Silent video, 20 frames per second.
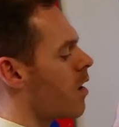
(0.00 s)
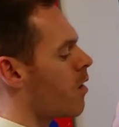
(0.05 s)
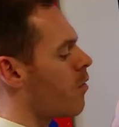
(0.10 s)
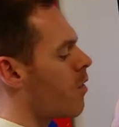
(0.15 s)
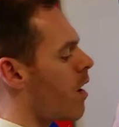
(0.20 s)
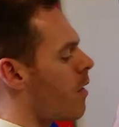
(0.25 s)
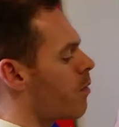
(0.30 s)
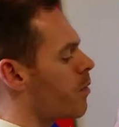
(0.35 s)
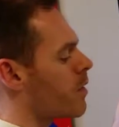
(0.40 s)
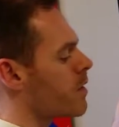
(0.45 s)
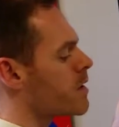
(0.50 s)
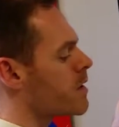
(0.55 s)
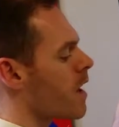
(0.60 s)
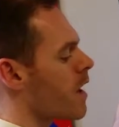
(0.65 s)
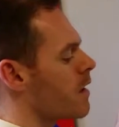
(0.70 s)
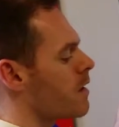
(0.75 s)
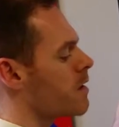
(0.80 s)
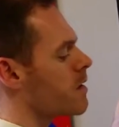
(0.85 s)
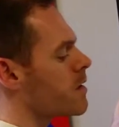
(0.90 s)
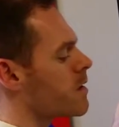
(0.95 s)

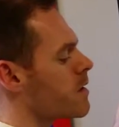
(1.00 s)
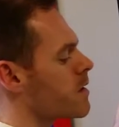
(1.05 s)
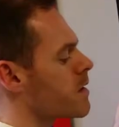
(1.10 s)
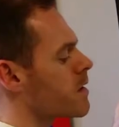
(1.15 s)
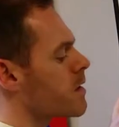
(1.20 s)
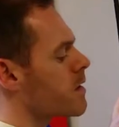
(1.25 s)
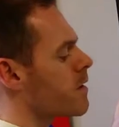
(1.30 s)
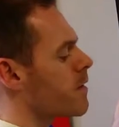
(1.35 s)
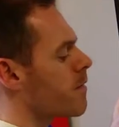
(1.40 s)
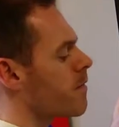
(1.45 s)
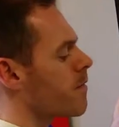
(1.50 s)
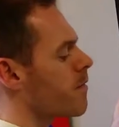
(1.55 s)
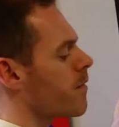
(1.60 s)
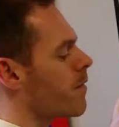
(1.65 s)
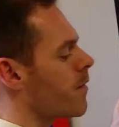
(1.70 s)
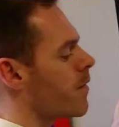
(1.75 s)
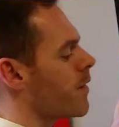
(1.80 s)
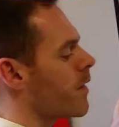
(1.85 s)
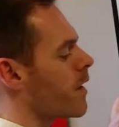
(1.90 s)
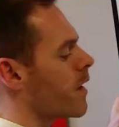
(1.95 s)
represents
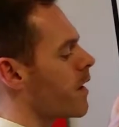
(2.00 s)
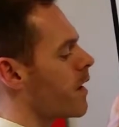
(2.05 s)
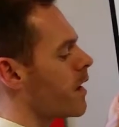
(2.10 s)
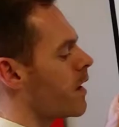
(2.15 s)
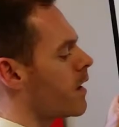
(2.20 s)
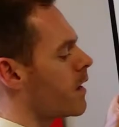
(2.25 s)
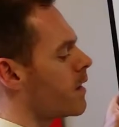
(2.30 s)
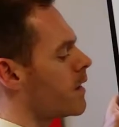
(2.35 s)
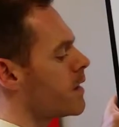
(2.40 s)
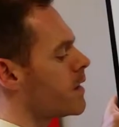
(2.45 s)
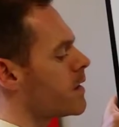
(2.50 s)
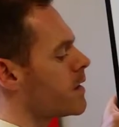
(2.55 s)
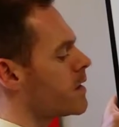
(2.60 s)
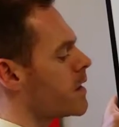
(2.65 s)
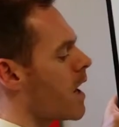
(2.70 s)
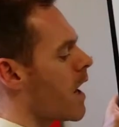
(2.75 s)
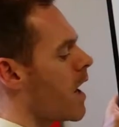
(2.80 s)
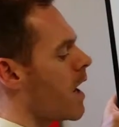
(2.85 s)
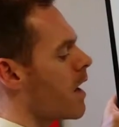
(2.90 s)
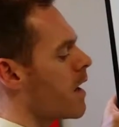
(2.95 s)

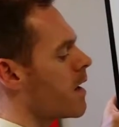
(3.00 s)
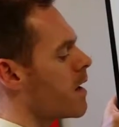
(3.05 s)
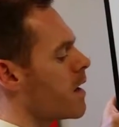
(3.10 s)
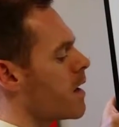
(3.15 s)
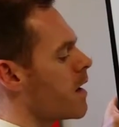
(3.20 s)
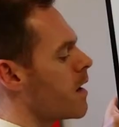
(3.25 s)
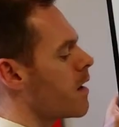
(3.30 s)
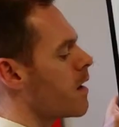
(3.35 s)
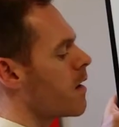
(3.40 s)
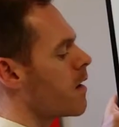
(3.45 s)
10%.